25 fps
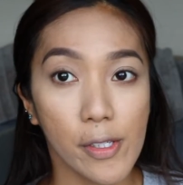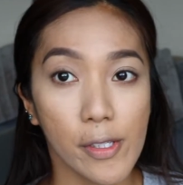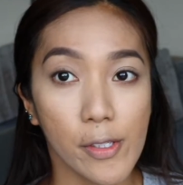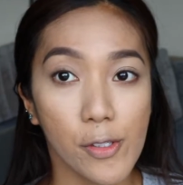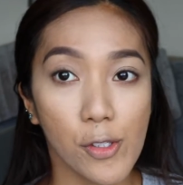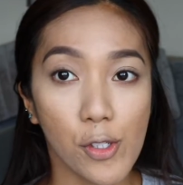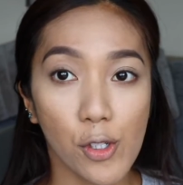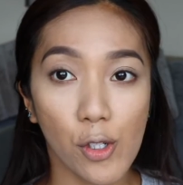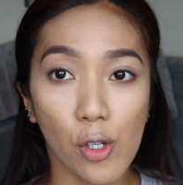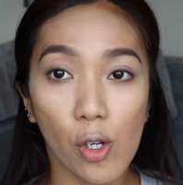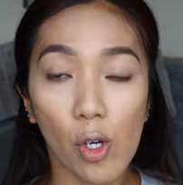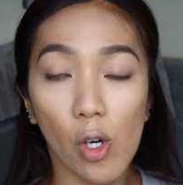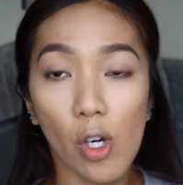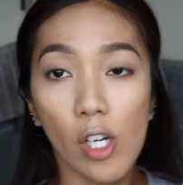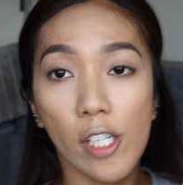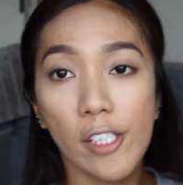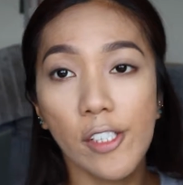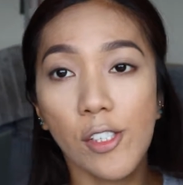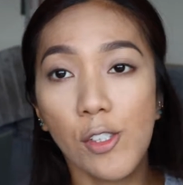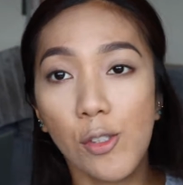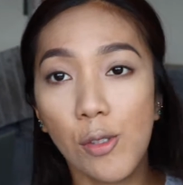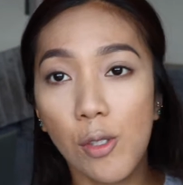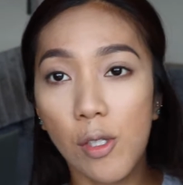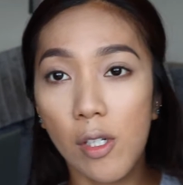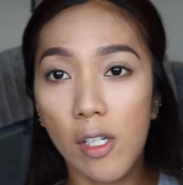To
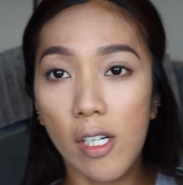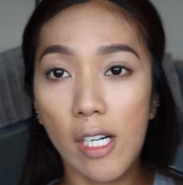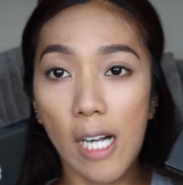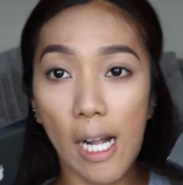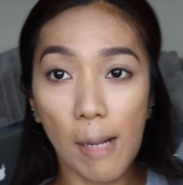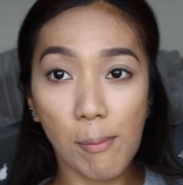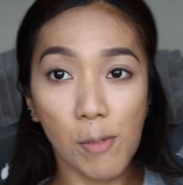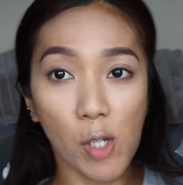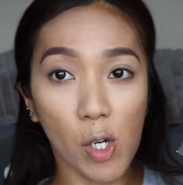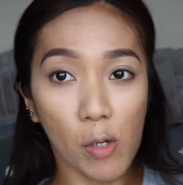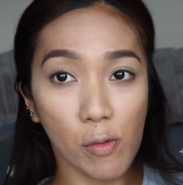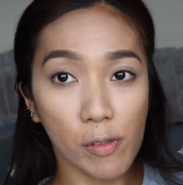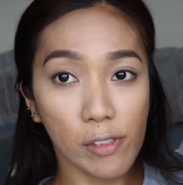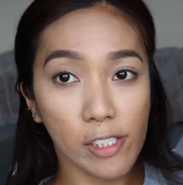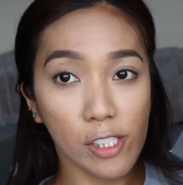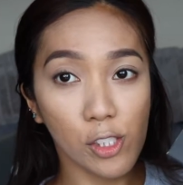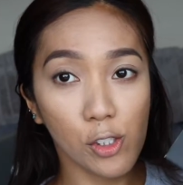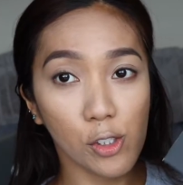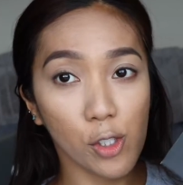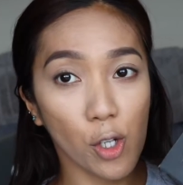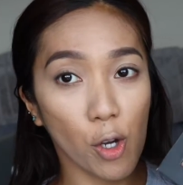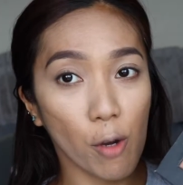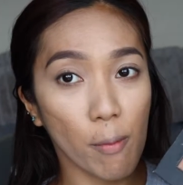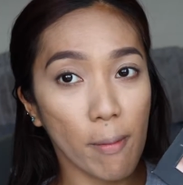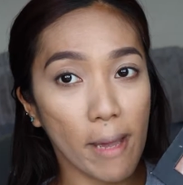contour, I'm going to
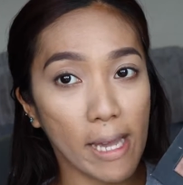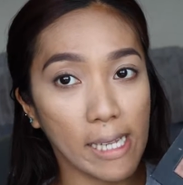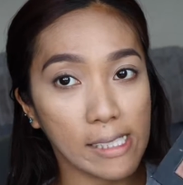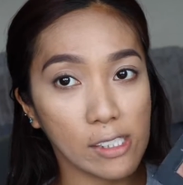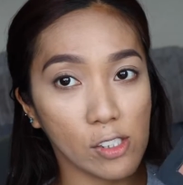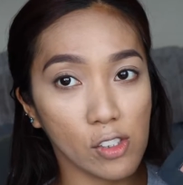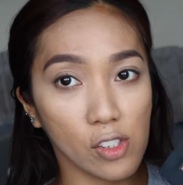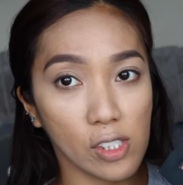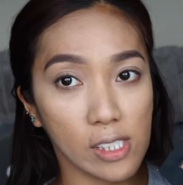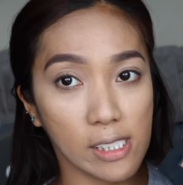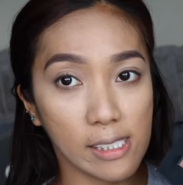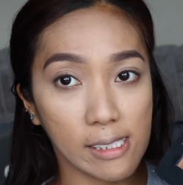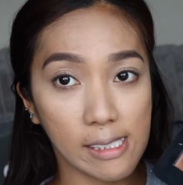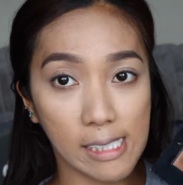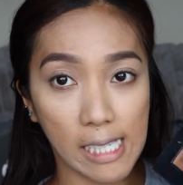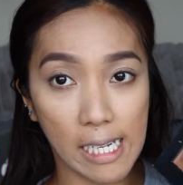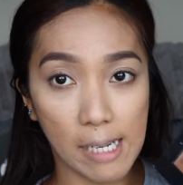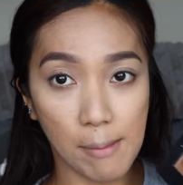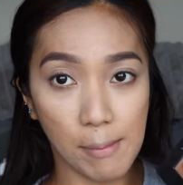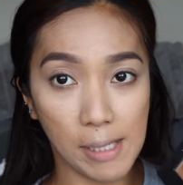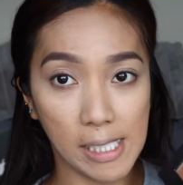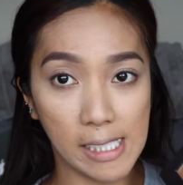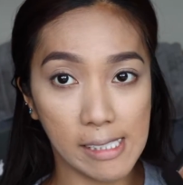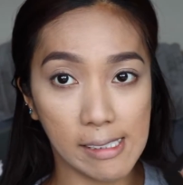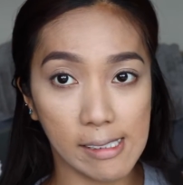go back to the same
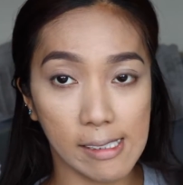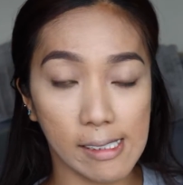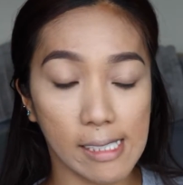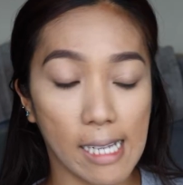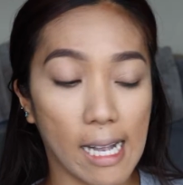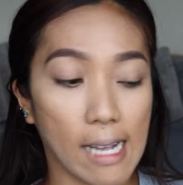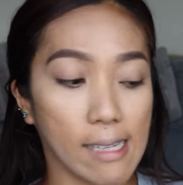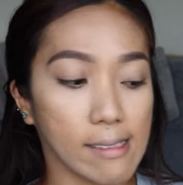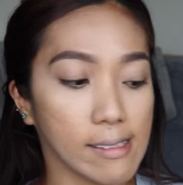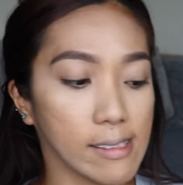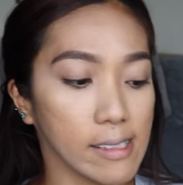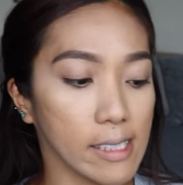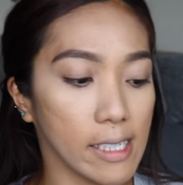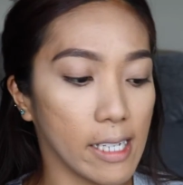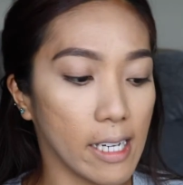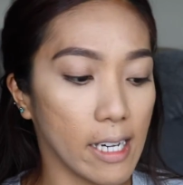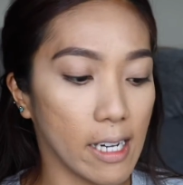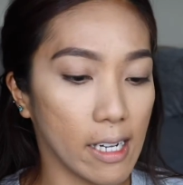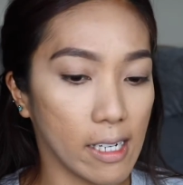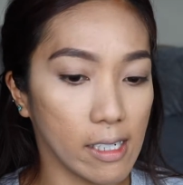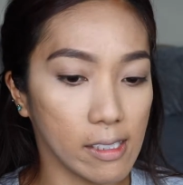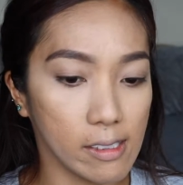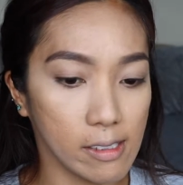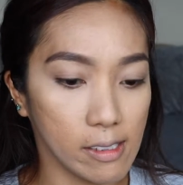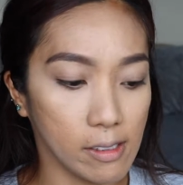Anastasia
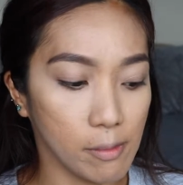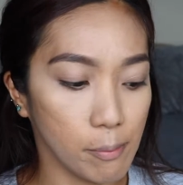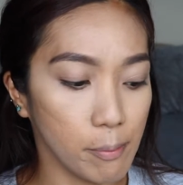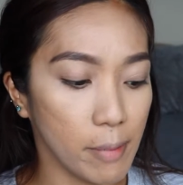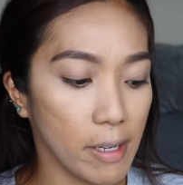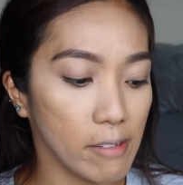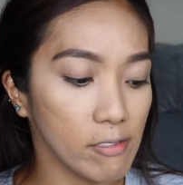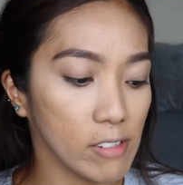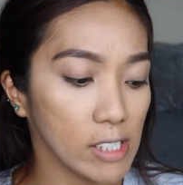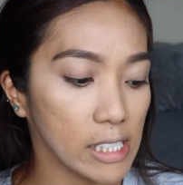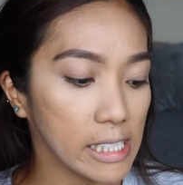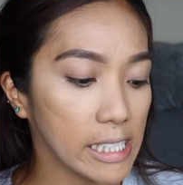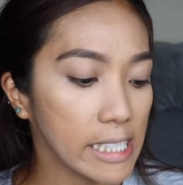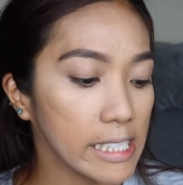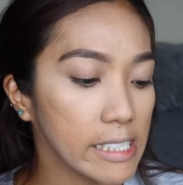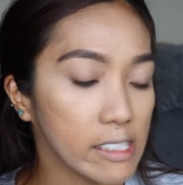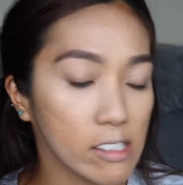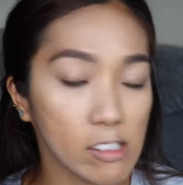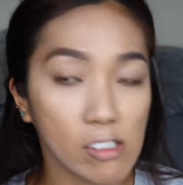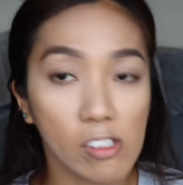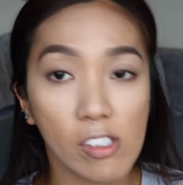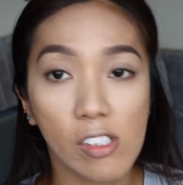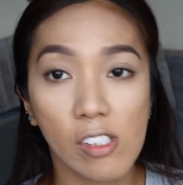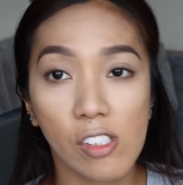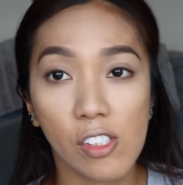Beverly
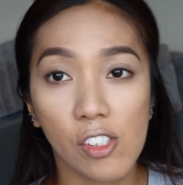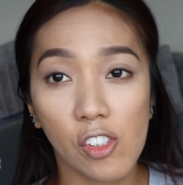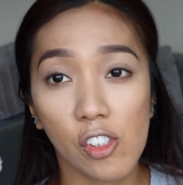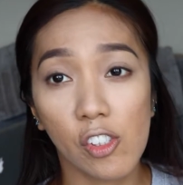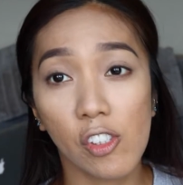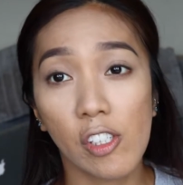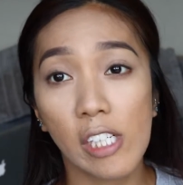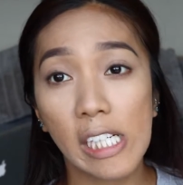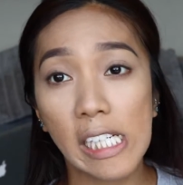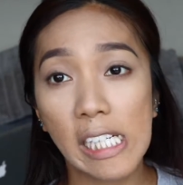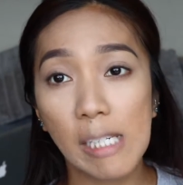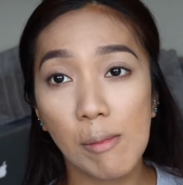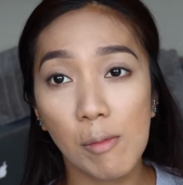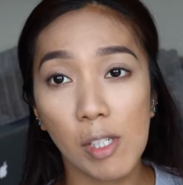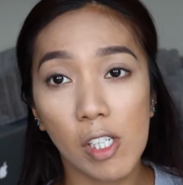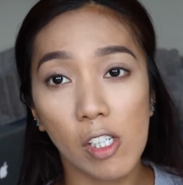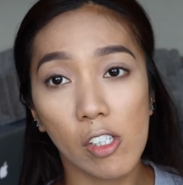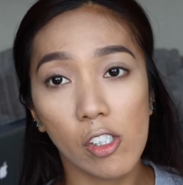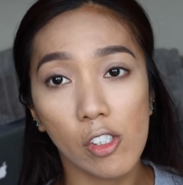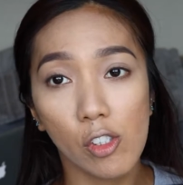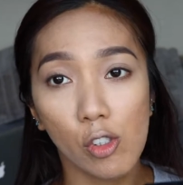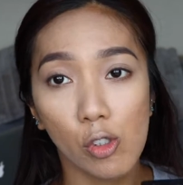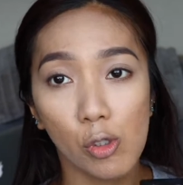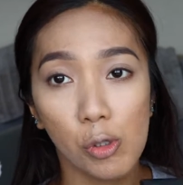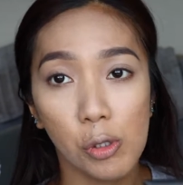Hills Cream
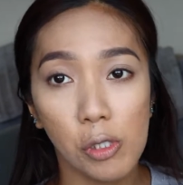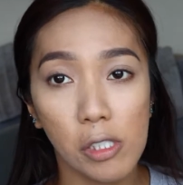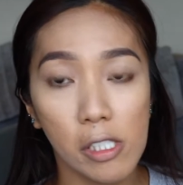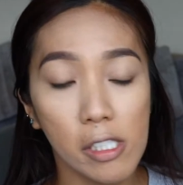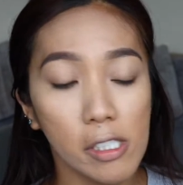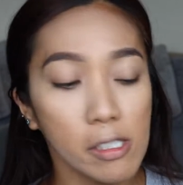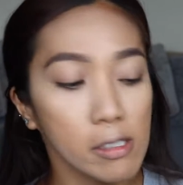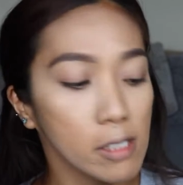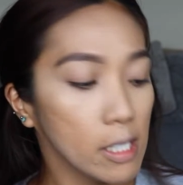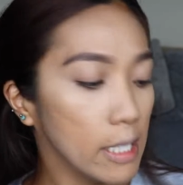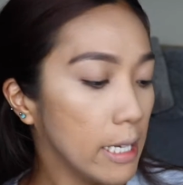Contour,